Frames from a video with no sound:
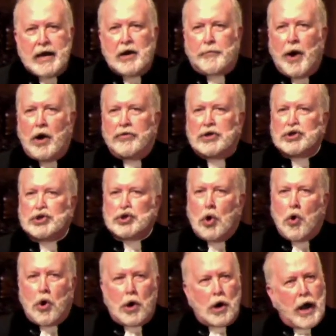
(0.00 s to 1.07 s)
upon the
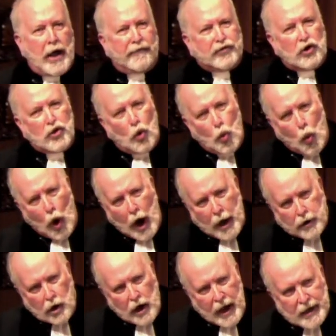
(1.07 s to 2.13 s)
shore after the
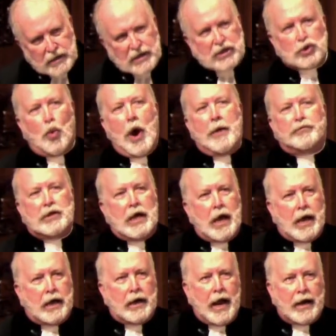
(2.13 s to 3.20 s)
water has swept
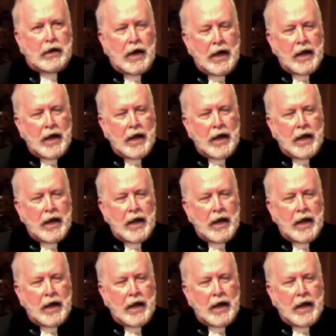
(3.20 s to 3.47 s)
in